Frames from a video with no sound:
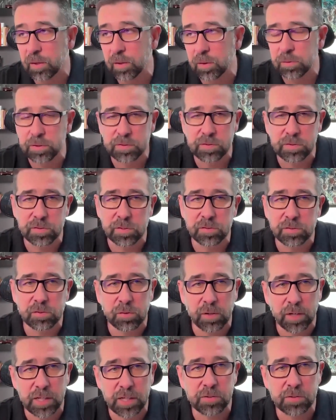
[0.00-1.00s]
oh, this is a
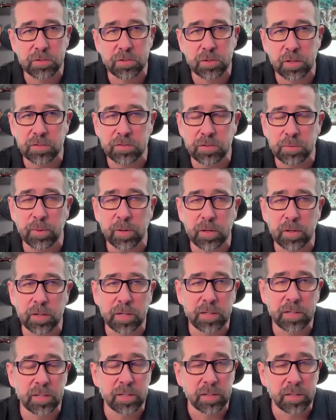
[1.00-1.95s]
strange, crazy market.